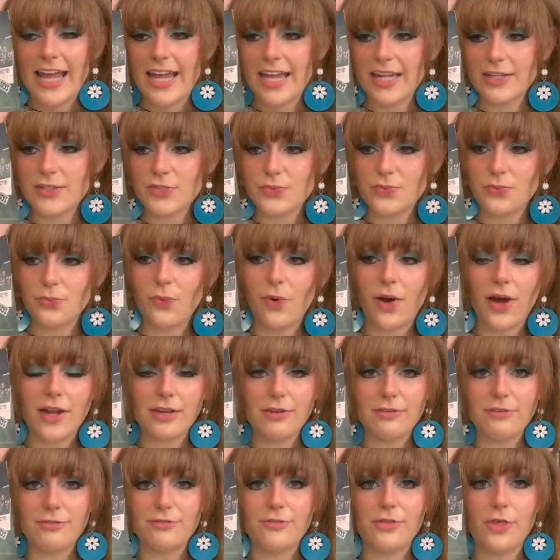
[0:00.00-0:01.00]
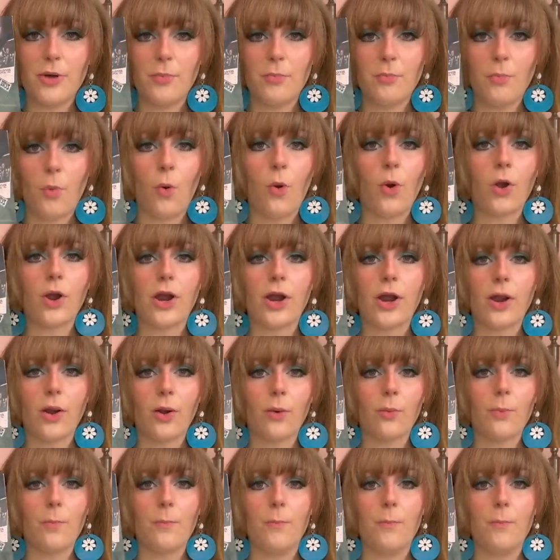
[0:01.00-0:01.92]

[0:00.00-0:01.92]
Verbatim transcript: It's one of the more